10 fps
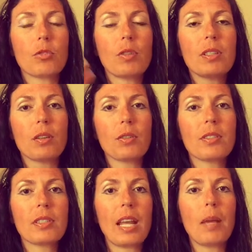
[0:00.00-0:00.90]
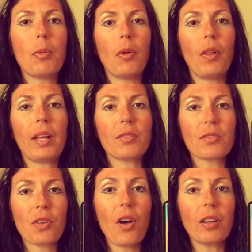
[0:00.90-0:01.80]
Trees are stable and
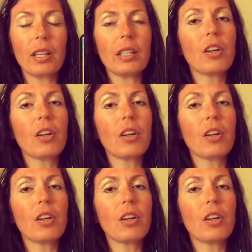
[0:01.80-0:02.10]
solid.